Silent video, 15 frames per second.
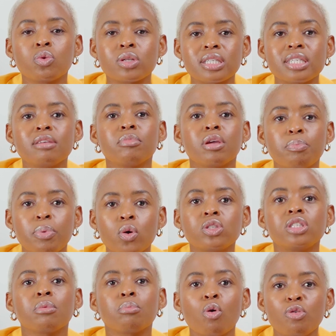will see me
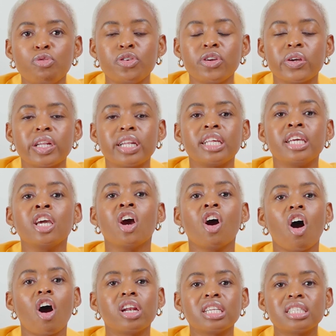posting more frequently
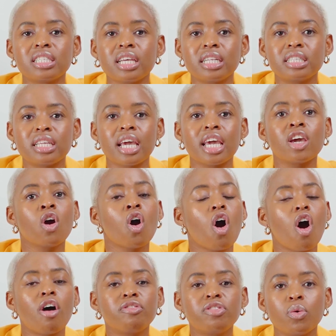on a set day
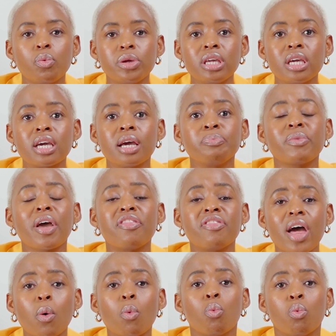of the week, and
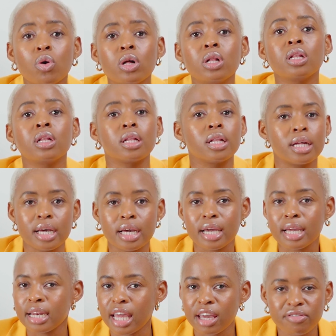that will
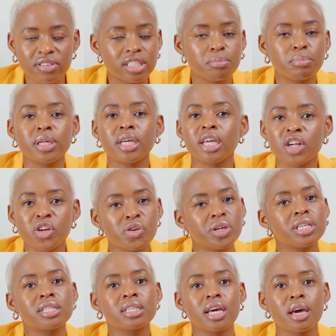inevitably
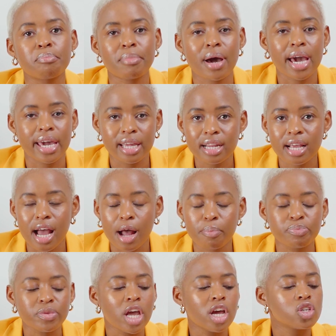increase my
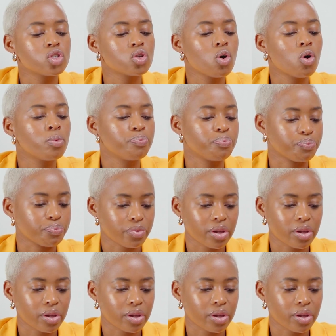income. So